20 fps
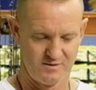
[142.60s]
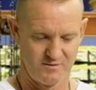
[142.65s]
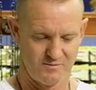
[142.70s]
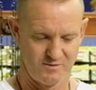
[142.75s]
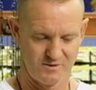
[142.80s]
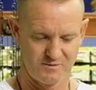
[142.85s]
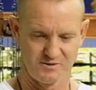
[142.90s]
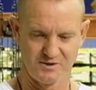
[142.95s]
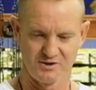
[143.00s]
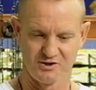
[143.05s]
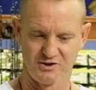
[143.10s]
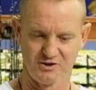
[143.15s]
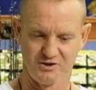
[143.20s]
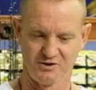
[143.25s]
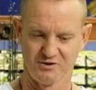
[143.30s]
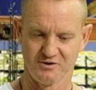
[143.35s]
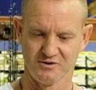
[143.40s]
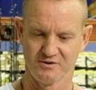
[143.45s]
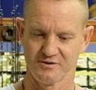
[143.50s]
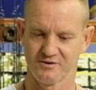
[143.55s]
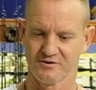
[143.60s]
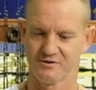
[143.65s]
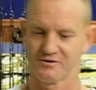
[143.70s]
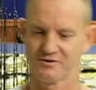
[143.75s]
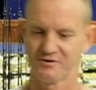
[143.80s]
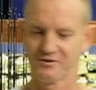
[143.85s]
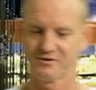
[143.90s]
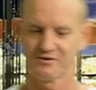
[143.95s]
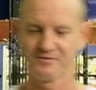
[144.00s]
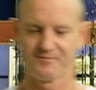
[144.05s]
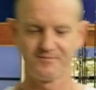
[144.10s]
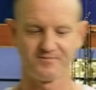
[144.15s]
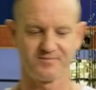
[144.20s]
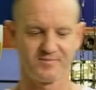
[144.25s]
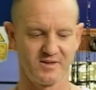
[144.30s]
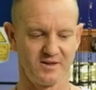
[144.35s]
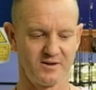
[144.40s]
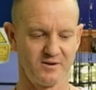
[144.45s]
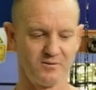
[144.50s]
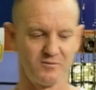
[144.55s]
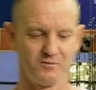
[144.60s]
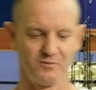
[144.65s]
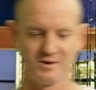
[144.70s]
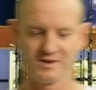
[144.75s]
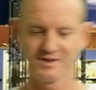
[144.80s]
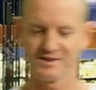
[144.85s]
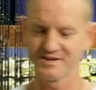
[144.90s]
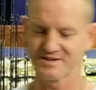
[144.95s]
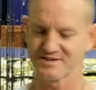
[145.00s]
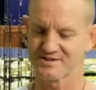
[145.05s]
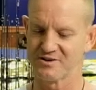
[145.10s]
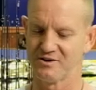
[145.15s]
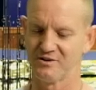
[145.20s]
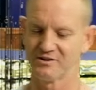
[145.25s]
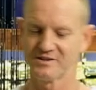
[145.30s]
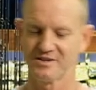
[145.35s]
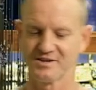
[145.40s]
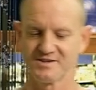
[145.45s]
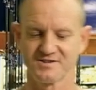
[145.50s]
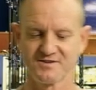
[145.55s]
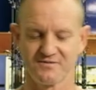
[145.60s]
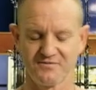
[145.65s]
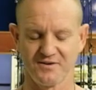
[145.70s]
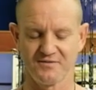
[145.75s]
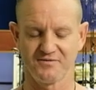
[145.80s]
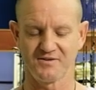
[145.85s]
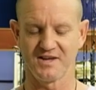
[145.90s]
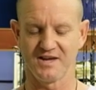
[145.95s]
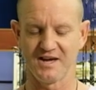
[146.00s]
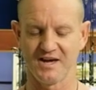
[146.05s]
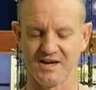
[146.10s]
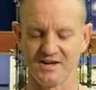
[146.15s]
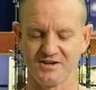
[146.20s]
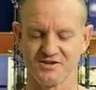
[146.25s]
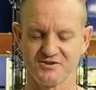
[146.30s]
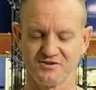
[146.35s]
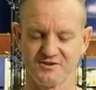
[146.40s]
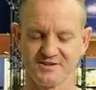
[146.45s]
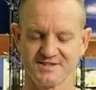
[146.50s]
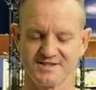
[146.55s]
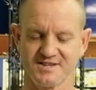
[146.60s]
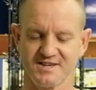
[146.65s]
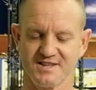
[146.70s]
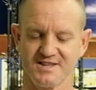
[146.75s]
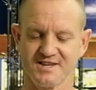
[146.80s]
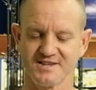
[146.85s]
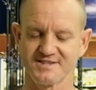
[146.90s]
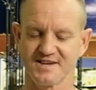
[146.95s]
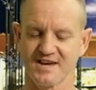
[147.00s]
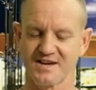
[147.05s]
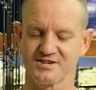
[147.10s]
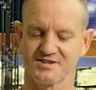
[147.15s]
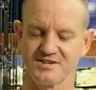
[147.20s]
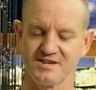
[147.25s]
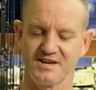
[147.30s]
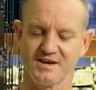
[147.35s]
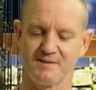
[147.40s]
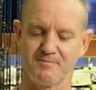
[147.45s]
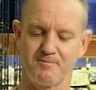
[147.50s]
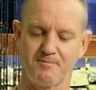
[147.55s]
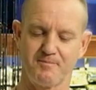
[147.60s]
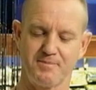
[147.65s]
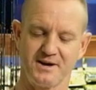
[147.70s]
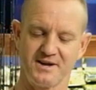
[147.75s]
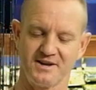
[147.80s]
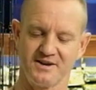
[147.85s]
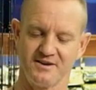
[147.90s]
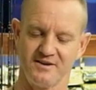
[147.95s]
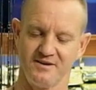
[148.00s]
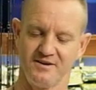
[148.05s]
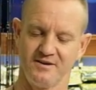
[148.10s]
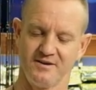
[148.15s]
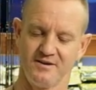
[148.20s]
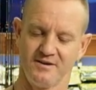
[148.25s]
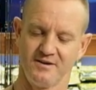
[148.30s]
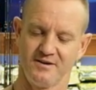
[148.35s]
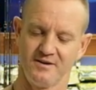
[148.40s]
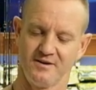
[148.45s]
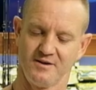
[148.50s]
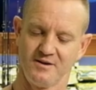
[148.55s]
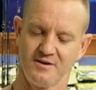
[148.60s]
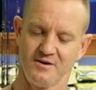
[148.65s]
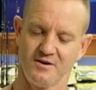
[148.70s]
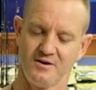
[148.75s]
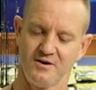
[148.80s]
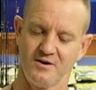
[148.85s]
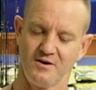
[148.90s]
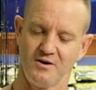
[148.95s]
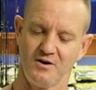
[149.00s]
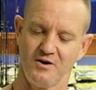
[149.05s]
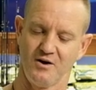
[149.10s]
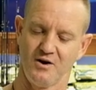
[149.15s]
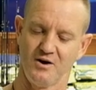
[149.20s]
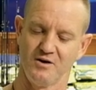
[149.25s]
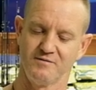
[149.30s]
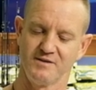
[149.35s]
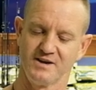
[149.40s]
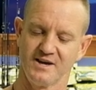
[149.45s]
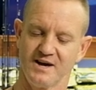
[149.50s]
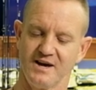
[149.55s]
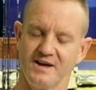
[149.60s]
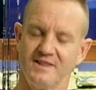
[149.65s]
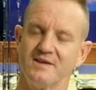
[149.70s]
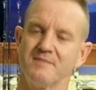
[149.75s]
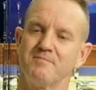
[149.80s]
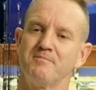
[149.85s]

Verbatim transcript: What we do with the Saltist fifty H, you'll see there's actually a pin over here, and the